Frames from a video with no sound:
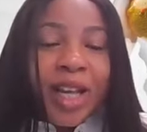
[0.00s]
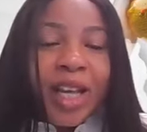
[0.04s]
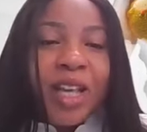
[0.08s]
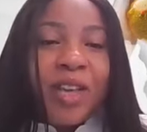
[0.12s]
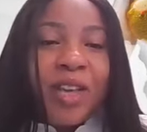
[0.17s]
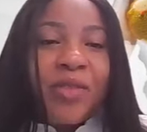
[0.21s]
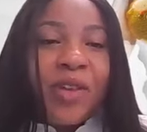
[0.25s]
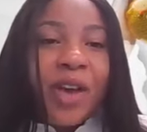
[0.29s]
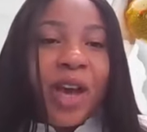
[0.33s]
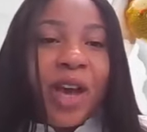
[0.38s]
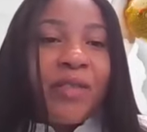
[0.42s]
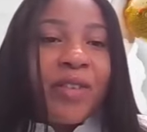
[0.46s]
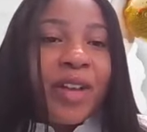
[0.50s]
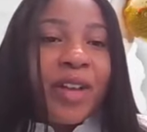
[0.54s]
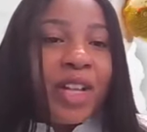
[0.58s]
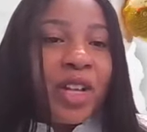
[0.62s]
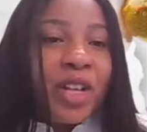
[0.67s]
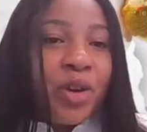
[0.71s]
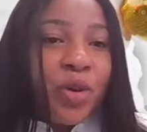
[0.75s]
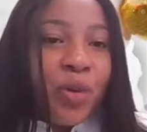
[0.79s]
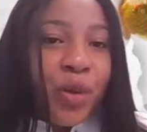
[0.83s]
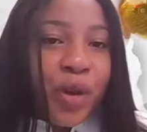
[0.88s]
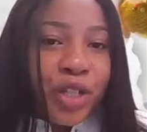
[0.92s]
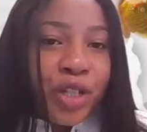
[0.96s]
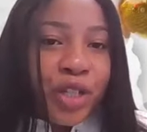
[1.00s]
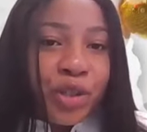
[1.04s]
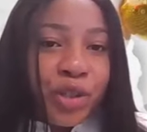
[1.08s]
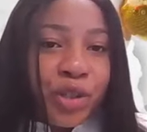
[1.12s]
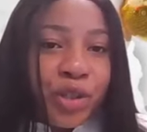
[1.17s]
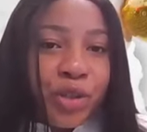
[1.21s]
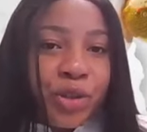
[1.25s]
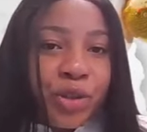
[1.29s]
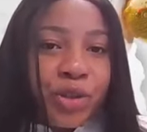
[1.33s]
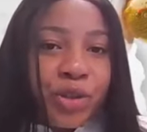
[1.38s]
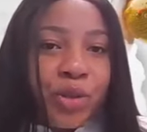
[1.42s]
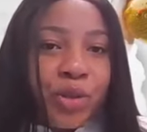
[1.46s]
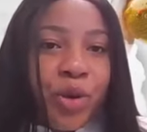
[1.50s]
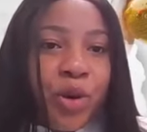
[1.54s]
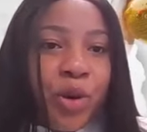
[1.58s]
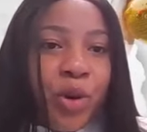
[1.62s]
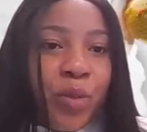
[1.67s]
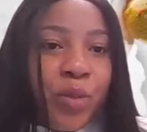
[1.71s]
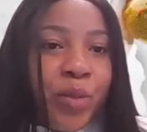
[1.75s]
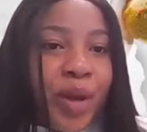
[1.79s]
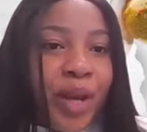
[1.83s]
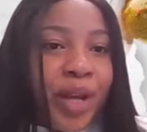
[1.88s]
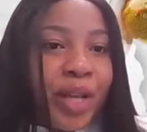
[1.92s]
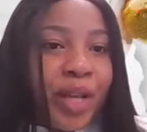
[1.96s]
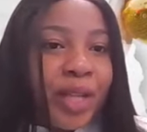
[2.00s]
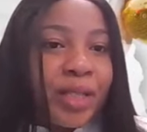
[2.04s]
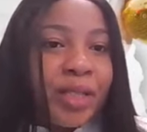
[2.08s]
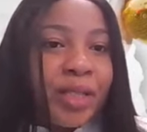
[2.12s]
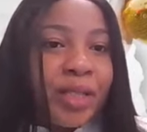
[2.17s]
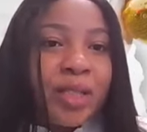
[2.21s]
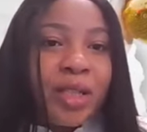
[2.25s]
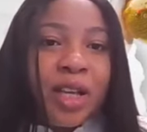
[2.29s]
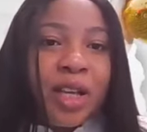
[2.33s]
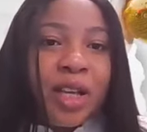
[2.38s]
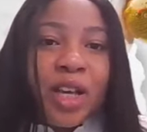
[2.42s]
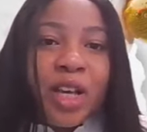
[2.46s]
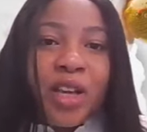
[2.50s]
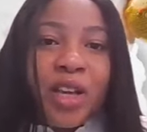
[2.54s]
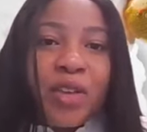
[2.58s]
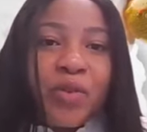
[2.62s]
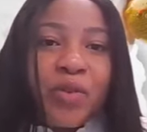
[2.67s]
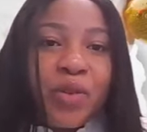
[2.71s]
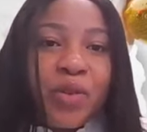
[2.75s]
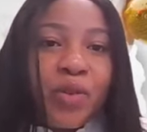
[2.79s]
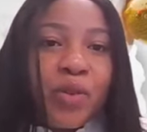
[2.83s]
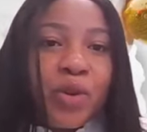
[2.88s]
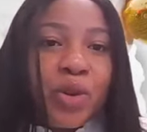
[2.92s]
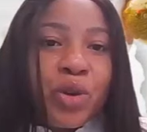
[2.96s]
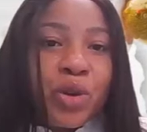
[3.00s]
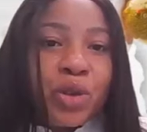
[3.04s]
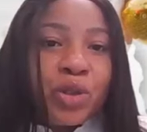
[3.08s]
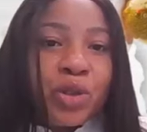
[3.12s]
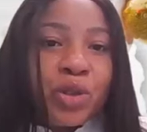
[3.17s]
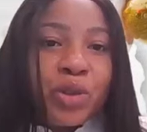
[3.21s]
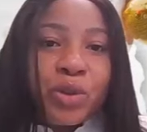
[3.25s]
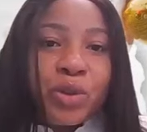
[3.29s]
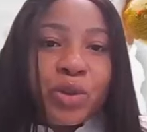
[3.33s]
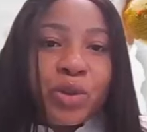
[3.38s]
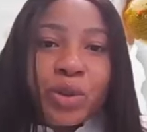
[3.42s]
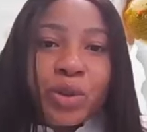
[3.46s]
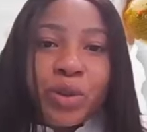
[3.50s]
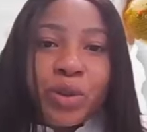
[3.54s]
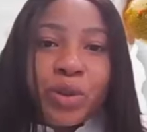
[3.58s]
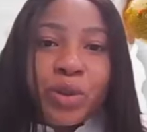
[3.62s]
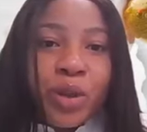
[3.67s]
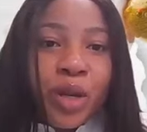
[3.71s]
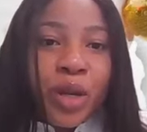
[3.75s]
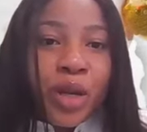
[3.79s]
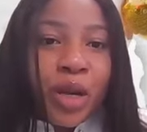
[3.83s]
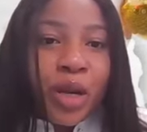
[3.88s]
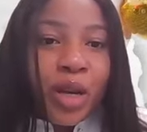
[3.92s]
If you have any questions, comments, if you want us to